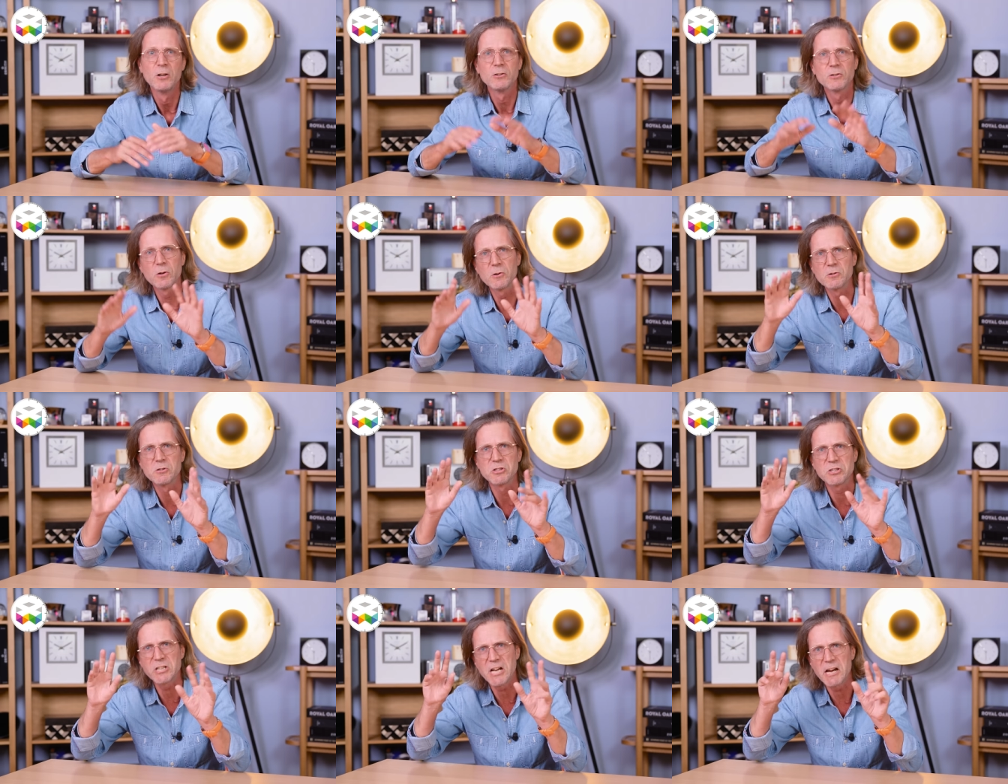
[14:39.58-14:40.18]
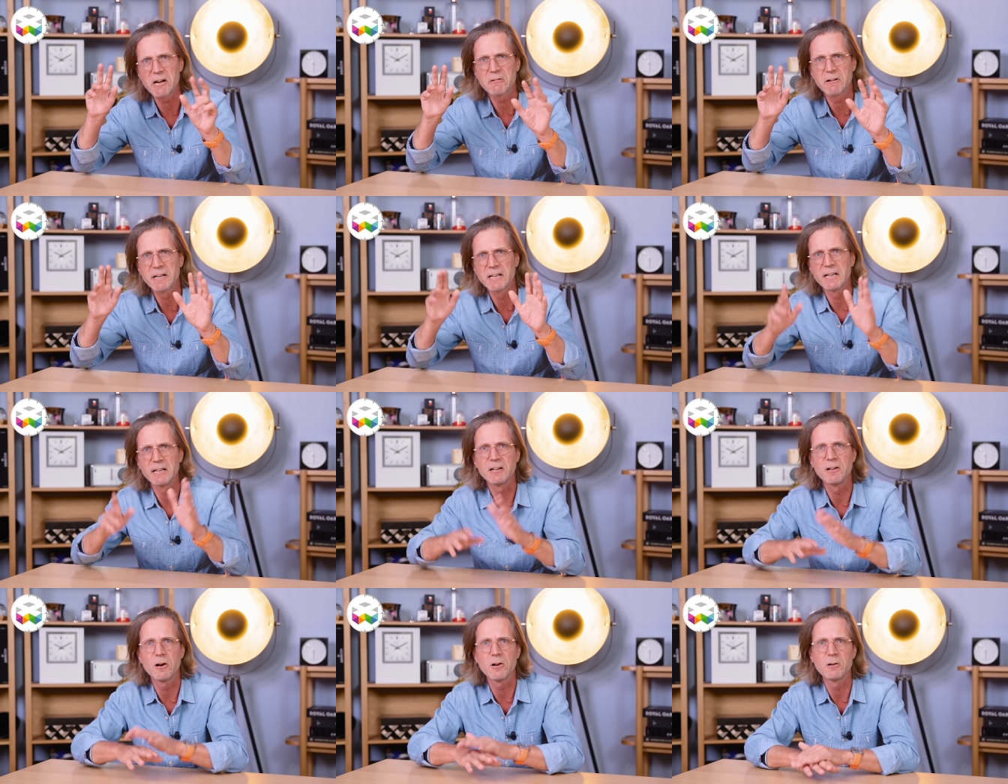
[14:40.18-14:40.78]
So sharing
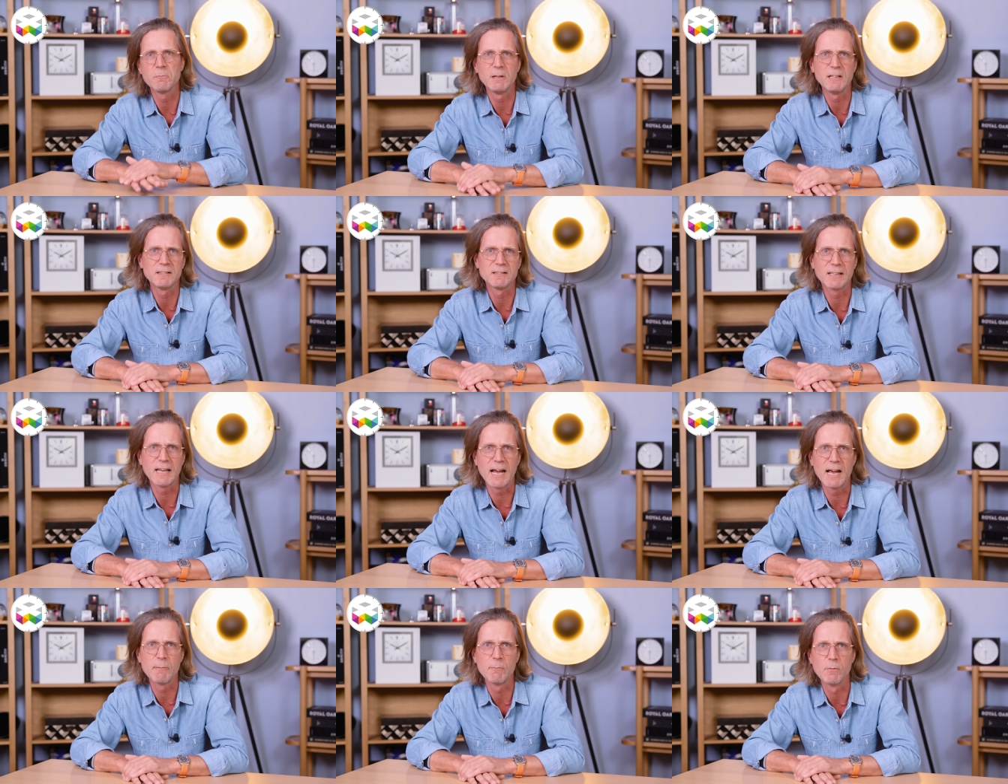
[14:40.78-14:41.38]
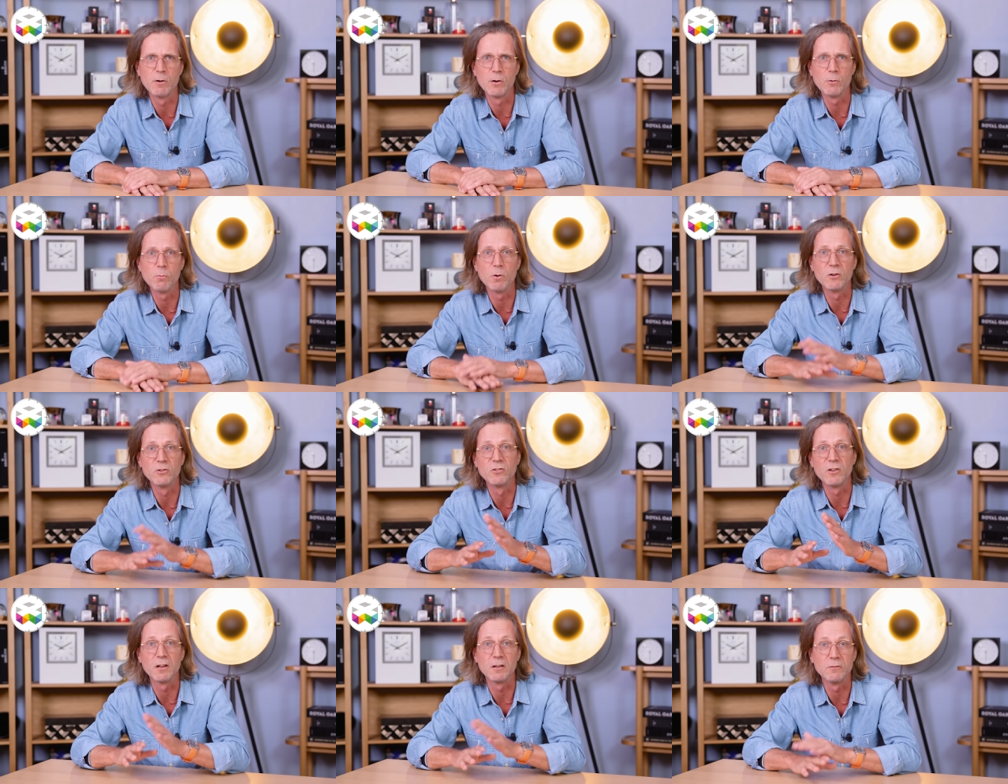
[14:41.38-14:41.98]
economy scam
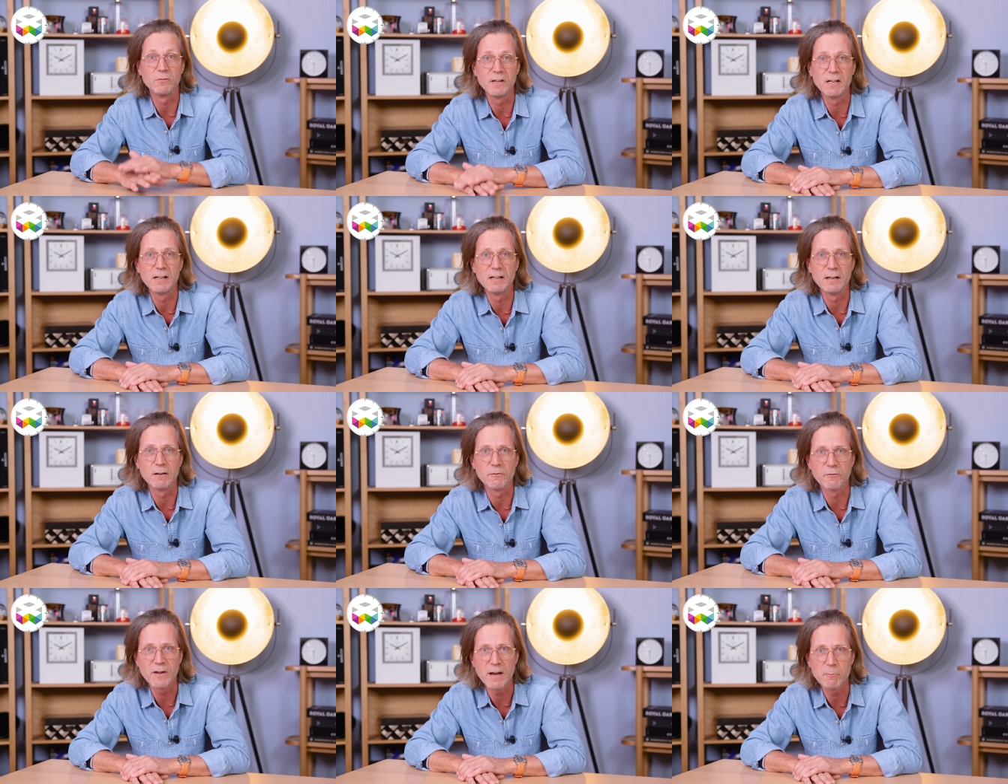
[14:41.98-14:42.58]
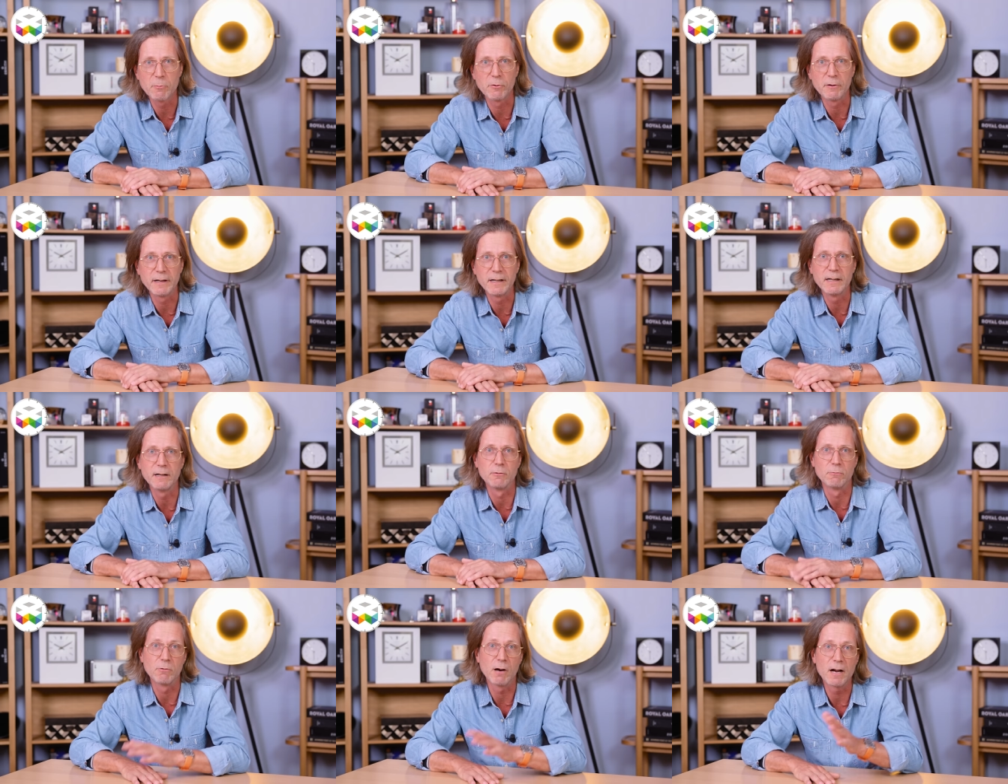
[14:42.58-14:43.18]
was unveiled in
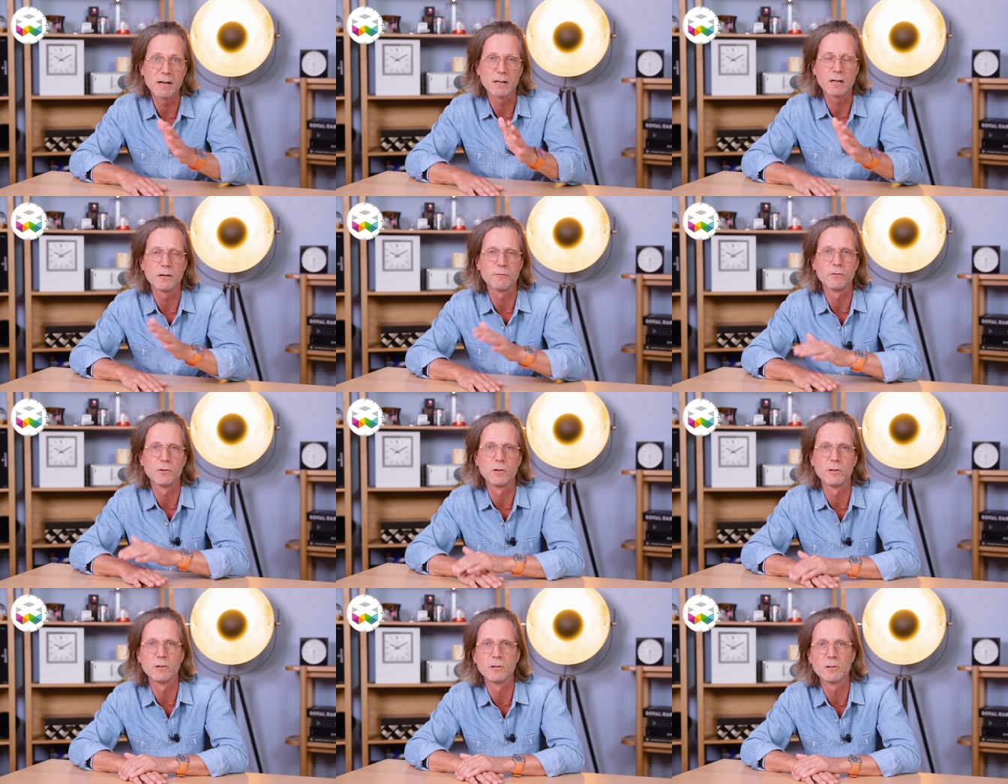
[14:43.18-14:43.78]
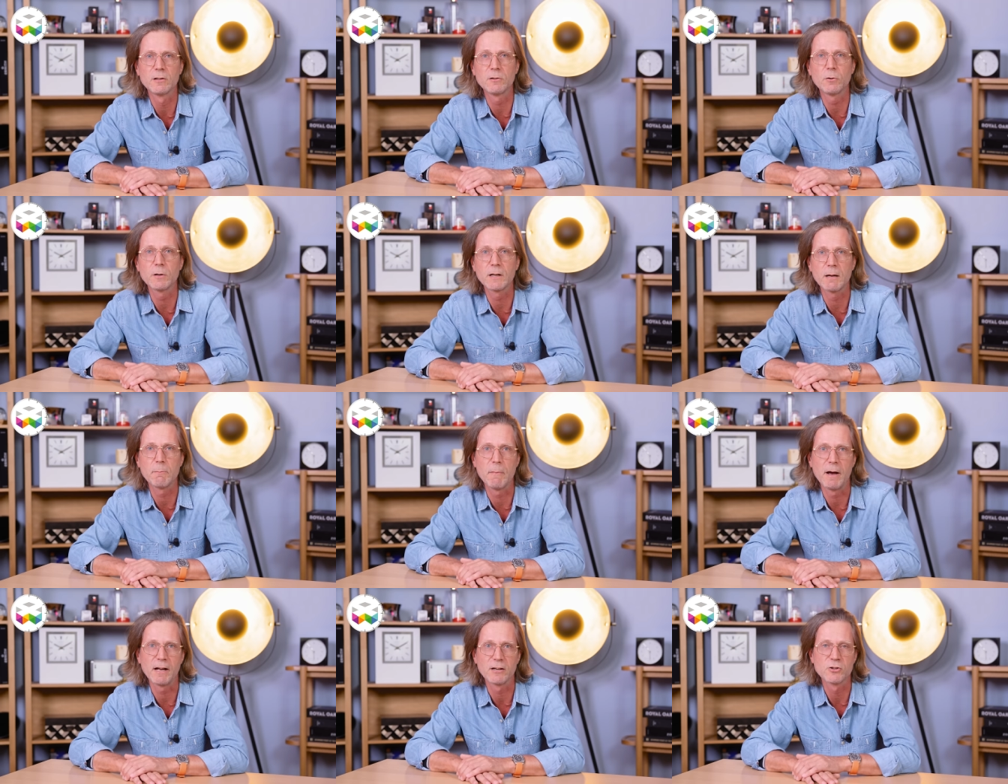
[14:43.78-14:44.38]
February, right after
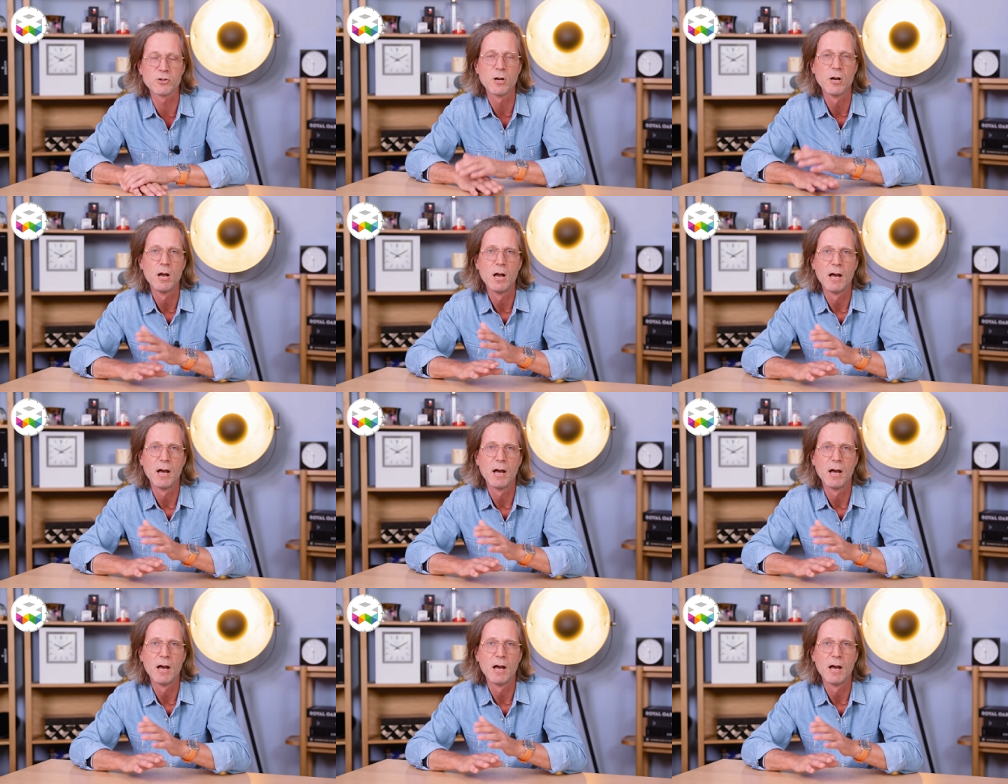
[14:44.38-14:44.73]
Match